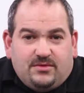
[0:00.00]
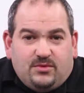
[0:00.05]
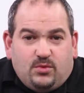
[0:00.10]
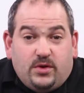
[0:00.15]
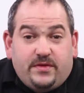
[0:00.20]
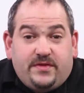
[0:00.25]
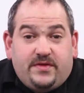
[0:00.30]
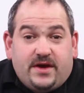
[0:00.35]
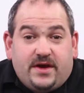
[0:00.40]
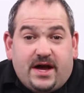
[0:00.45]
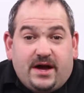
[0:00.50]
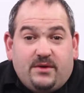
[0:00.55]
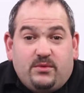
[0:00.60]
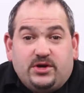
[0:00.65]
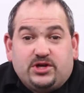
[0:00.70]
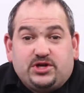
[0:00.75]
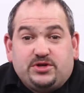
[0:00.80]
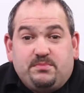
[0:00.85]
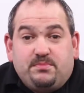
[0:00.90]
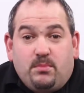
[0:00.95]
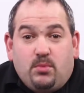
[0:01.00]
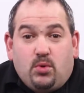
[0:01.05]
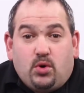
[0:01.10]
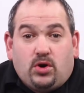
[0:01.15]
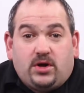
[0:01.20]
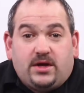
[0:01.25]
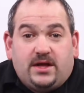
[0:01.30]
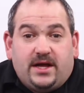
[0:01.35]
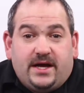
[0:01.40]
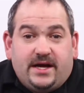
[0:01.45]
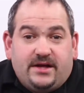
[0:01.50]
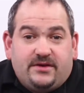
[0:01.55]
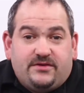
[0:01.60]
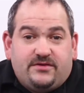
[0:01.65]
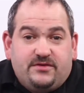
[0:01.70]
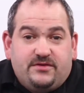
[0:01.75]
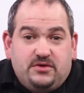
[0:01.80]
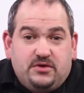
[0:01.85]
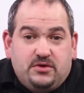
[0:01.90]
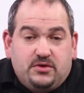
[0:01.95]
One thing I wish more
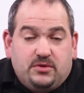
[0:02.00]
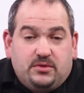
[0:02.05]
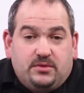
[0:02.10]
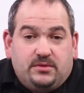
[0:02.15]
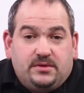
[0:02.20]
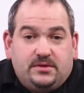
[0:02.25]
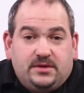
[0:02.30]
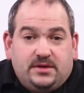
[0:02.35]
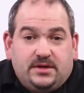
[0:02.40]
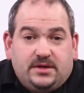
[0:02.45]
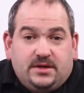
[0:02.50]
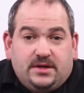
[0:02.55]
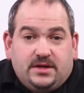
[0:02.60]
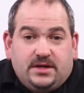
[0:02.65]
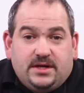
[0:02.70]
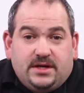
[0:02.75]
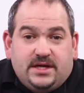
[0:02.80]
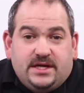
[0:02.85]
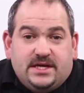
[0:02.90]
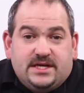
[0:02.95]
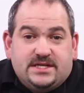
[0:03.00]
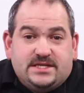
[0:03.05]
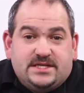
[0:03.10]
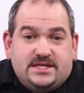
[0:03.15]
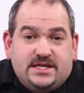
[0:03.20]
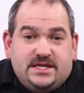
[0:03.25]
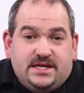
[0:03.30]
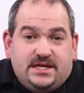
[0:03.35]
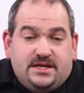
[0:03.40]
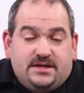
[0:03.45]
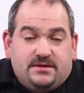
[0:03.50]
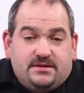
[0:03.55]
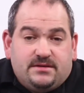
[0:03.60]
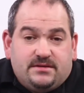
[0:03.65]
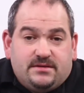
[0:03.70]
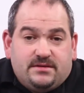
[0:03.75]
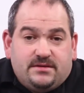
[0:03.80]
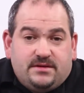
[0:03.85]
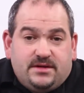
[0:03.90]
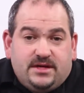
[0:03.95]
clients knew is the
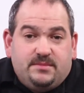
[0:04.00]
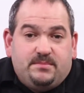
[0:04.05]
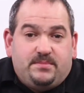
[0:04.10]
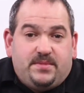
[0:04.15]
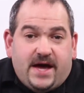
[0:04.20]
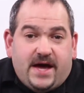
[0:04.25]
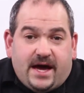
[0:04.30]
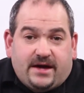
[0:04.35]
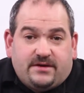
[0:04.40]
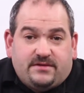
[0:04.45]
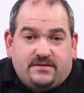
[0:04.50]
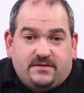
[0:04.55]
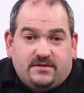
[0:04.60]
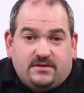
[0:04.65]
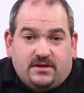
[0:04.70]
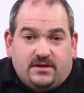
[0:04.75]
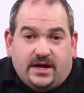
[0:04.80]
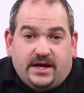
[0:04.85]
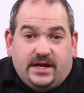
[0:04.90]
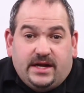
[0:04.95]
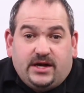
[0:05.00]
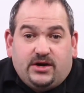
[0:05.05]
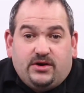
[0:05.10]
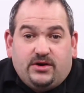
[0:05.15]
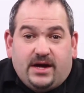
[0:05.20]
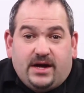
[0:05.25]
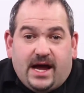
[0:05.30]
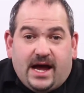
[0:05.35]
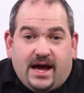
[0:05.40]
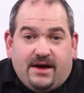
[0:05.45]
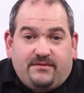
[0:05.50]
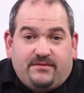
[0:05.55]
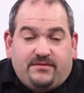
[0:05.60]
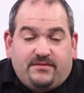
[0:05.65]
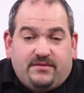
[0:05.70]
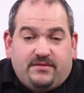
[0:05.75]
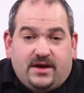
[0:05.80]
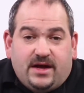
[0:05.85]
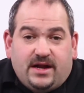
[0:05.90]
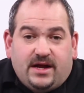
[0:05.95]
impact lighting could
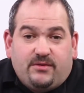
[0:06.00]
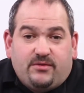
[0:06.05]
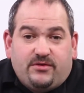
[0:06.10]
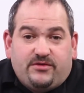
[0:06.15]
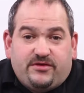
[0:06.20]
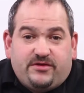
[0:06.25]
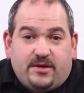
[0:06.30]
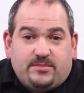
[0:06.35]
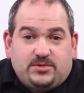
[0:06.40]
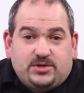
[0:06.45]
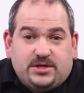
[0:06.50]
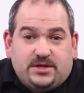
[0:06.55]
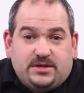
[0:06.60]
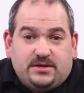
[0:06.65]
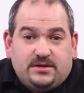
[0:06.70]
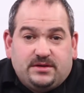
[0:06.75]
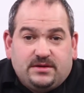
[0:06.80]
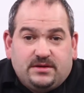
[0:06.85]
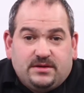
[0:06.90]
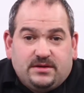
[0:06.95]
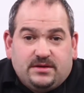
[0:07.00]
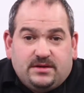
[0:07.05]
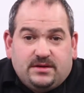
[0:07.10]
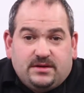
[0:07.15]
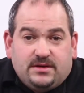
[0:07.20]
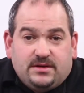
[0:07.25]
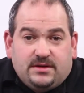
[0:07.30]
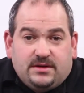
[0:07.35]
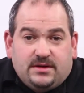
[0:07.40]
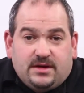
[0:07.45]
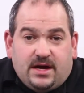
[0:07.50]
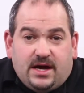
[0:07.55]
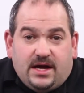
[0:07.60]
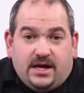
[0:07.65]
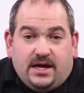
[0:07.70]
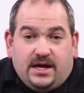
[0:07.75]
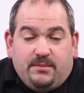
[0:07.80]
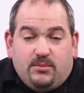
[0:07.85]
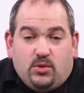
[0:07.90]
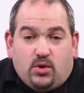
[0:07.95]
have on a reception
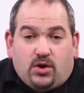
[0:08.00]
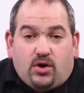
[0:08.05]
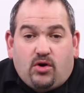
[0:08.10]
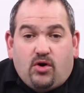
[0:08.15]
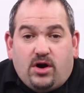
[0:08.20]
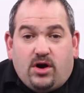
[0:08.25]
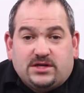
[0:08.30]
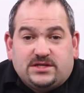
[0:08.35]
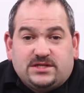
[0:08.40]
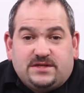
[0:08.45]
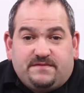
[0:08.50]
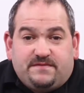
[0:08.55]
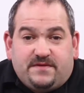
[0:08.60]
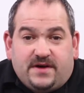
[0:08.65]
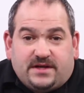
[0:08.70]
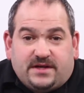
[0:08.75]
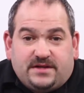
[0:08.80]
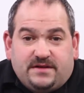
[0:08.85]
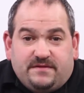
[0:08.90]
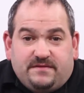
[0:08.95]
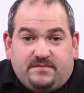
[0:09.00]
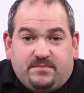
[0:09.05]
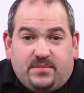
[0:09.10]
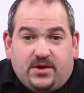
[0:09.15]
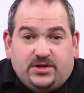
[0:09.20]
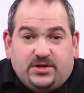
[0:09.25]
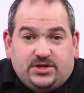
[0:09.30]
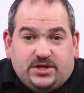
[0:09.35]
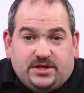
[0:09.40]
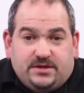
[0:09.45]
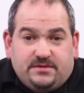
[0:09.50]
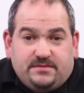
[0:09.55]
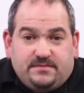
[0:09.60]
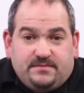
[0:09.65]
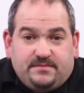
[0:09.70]
on a more cost-effective budget.